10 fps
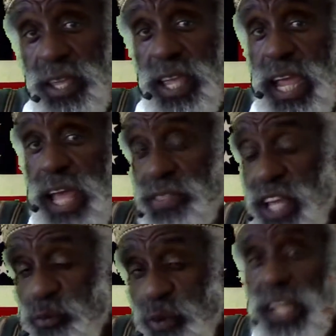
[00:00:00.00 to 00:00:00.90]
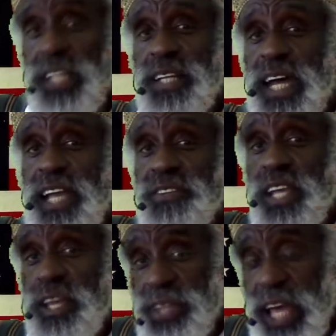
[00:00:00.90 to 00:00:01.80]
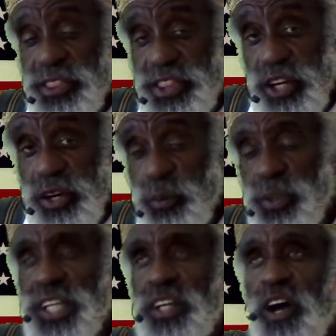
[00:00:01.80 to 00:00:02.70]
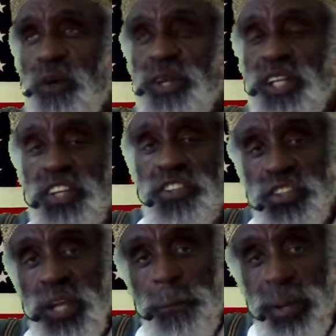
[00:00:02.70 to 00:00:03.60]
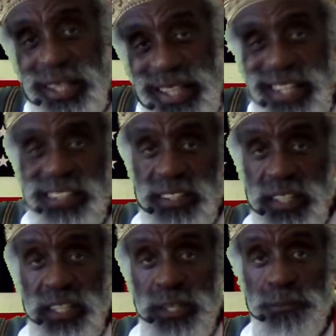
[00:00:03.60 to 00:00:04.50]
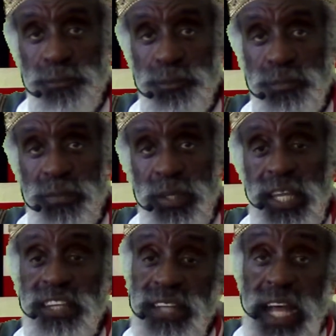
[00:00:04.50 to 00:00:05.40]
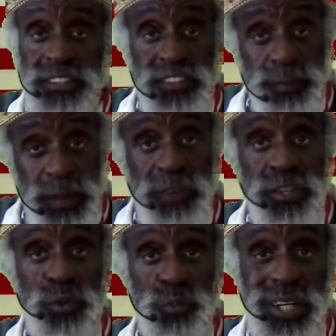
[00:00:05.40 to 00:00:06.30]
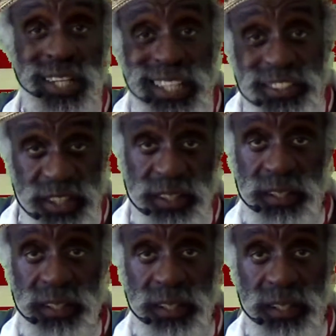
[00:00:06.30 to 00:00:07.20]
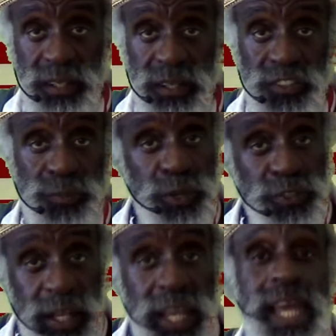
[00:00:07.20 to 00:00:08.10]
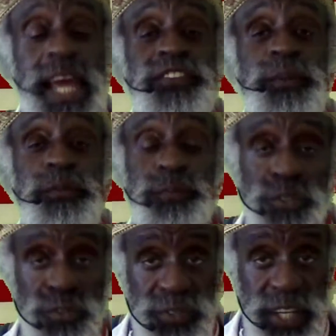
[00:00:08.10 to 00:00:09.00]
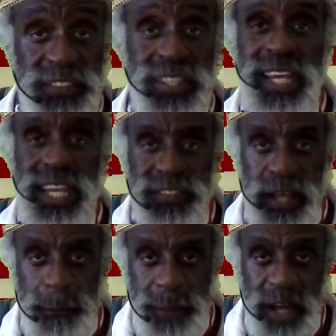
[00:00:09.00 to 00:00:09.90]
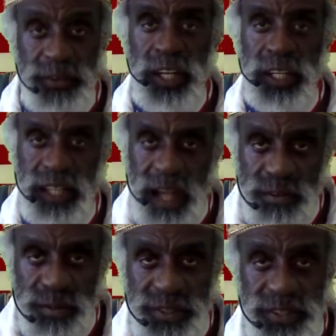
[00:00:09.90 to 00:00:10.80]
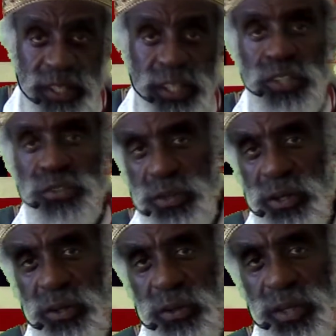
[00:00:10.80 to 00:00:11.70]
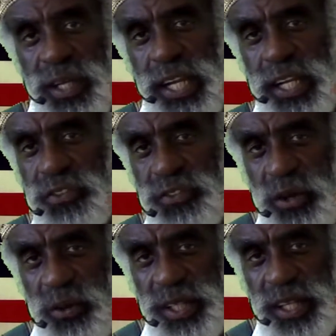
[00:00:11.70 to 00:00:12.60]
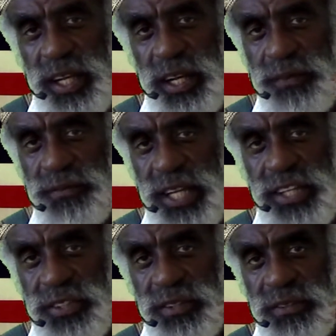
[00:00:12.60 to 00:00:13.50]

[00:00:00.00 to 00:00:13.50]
And they recognize that their, what they call religious polity, is not just about religion, it's a spiritual things. It's about government control and controlling of nations.